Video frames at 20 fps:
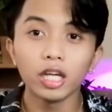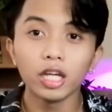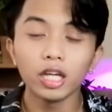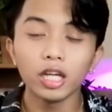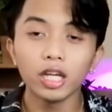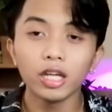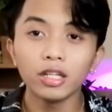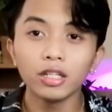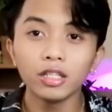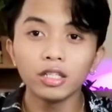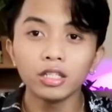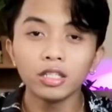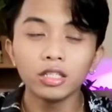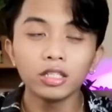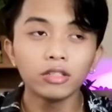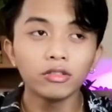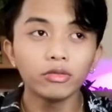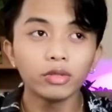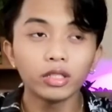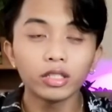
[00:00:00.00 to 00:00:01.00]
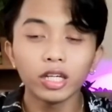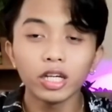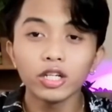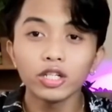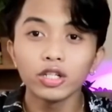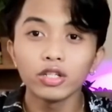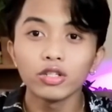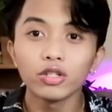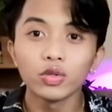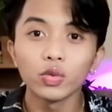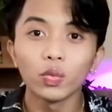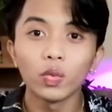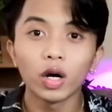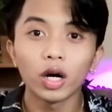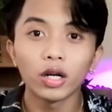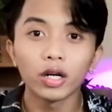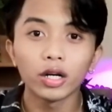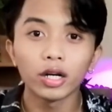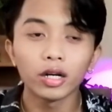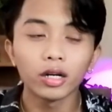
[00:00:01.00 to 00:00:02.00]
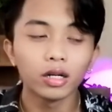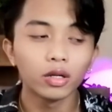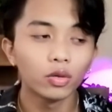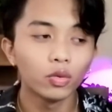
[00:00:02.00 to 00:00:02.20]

in relation to water,